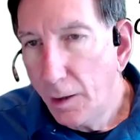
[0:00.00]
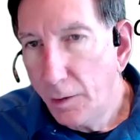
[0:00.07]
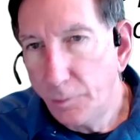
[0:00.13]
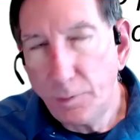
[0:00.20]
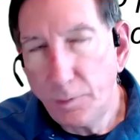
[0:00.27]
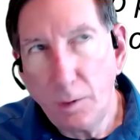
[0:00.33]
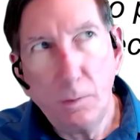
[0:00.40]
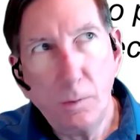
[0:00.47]

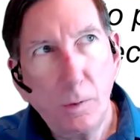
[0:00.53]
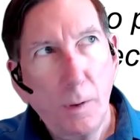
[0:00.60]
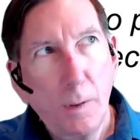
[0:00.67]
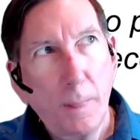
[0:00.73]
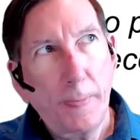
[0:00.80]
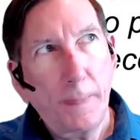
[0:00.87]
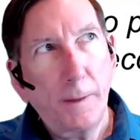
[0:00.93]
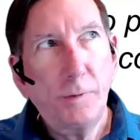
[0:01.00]
So
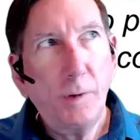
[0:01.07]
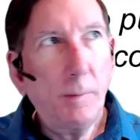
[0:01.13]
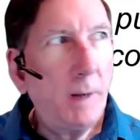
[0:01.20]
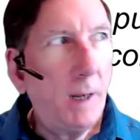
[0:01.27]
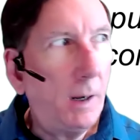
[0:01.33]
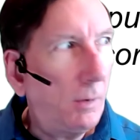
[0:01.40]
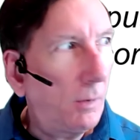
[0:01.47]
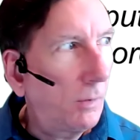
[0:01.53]

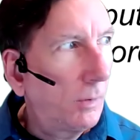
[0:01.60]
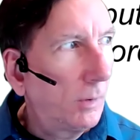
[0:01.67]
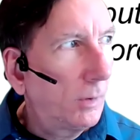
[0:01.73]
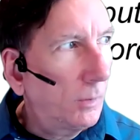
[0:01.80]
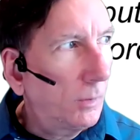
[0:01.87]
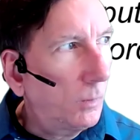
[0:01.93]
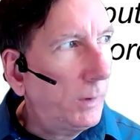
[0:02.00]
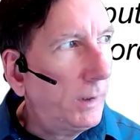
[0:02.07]
somehow
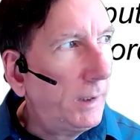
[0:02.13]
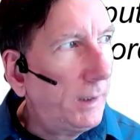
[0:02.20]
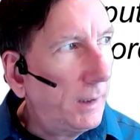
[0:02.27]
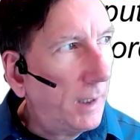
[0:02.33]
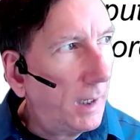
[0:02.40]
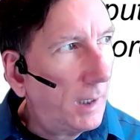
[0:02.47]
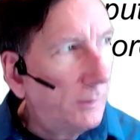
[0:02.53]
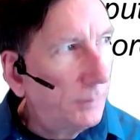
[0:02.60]
we
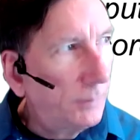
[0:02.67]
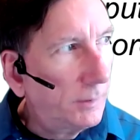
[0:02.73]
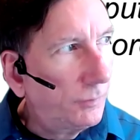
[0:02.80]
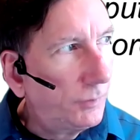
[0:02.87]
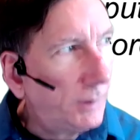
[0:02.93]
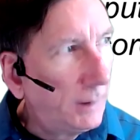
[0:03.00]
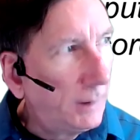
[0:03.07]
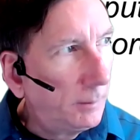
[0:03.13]
have to
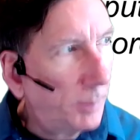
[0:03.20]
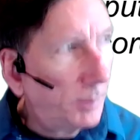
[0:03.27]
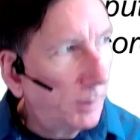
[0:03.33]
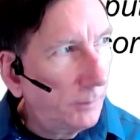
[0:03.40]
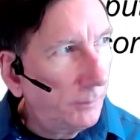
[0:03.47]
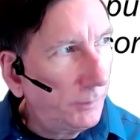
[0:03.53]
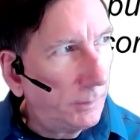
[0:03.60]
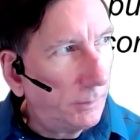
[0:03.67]
feed
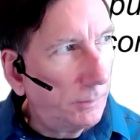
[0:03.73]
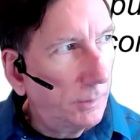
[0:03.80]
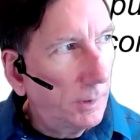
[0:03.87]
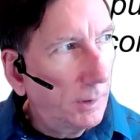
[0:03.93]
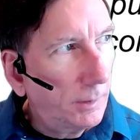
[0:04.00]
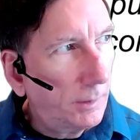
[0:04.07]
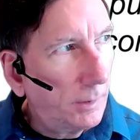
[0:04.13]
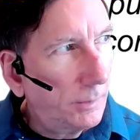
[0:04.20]
Purview
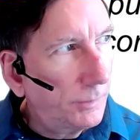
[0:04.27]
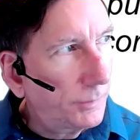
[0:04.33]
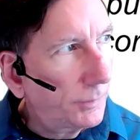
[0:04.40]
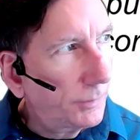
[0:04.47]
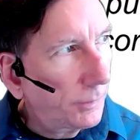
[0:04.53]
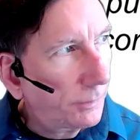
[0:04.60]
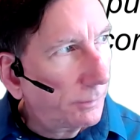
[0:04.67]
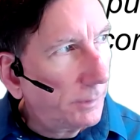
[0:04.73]

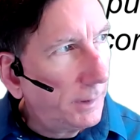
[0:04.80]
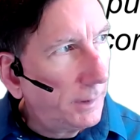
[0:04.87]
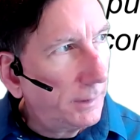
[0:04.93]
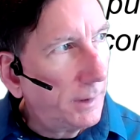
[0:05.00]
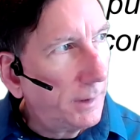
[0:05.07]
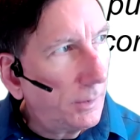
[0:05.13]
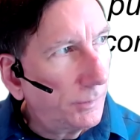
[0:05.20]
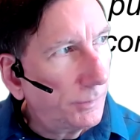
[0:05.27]
those
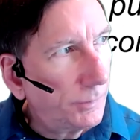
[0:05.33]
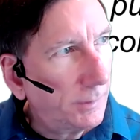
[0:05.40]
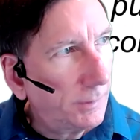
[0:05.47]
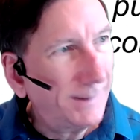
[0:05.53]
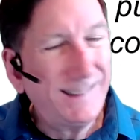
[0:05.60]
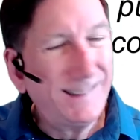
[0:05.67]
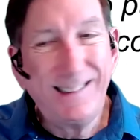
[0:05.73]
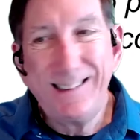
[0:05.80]

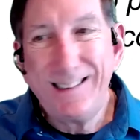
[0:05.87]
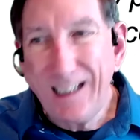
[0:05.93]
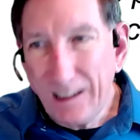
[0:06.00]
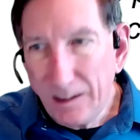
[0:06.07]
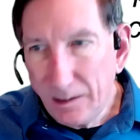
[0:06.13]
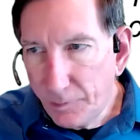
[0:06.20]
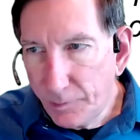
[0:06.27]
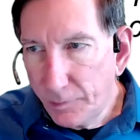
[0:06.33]
3,000
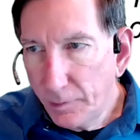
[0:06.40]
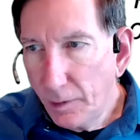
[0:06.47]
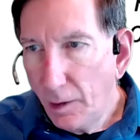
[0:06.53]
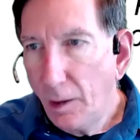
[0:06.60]
dates.